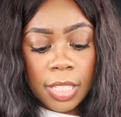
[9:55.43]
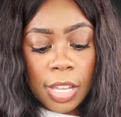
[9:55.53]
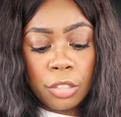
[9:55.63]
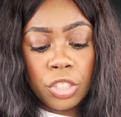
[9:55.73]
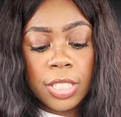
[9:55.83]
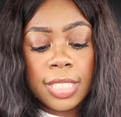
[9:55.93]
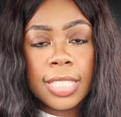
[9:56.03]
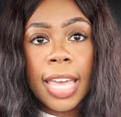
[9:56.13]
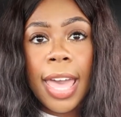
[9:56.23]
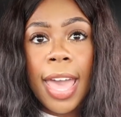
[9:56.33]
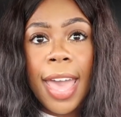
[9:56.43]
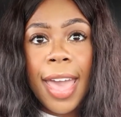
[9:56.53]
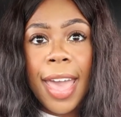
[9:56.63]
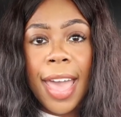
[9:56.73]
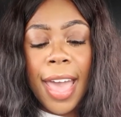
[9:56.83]
Oh, she
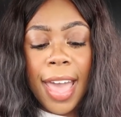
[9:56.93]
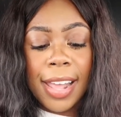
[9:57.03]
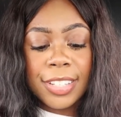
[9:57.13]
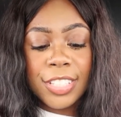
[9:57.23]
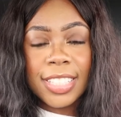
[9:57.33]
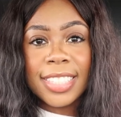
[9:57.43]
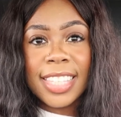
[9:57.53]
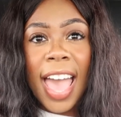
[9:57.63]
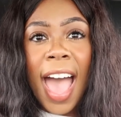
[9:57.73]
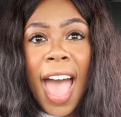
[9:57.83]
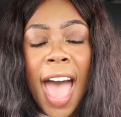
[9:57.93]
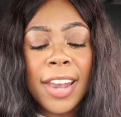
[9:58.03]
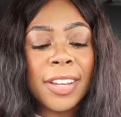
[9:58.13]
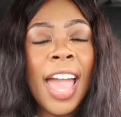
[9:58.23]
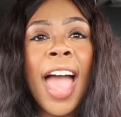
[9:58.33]
did. She did.
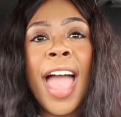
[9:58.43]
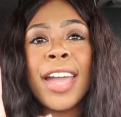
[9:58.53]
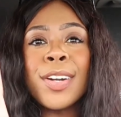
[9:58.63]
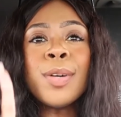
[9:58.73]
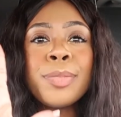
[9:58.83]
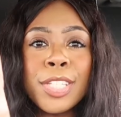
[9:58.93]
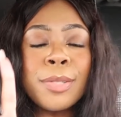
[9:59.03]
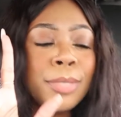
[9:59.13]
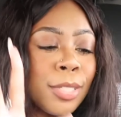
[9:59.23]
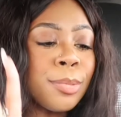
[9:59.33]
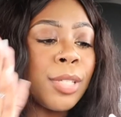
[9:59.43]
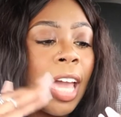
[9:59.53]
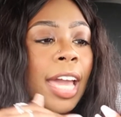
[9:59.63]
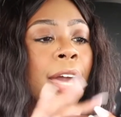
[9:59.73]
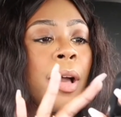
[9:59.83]
Okay. Oops, oops, oops.
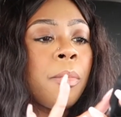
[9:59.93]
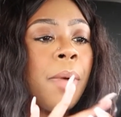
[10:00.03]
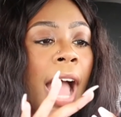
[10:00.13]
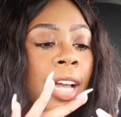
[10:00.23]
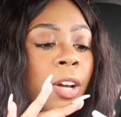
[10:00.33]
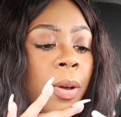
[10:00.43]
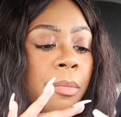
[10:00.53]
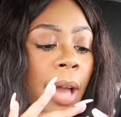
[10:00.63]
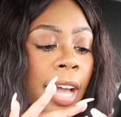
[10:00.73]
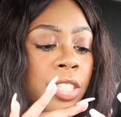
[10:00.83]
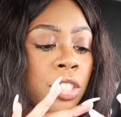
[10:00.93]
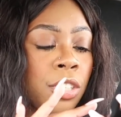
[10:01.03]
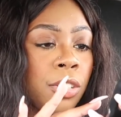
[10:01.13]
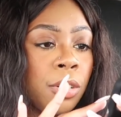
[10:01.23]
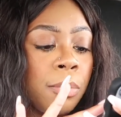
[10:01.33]
Okay. Back, going back
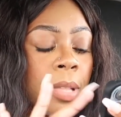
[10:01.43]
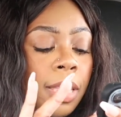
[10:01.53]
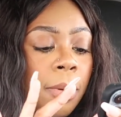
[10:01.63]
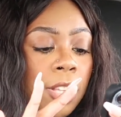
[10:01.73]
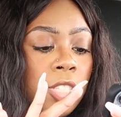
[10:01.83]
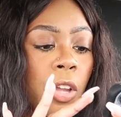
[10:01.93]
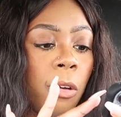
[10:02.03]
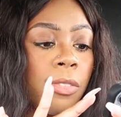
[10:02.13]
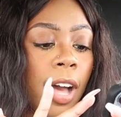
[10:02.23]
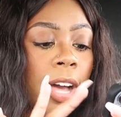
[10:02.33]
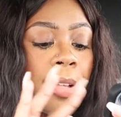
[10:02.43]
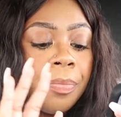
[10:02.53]
to Billie Bossa Nova.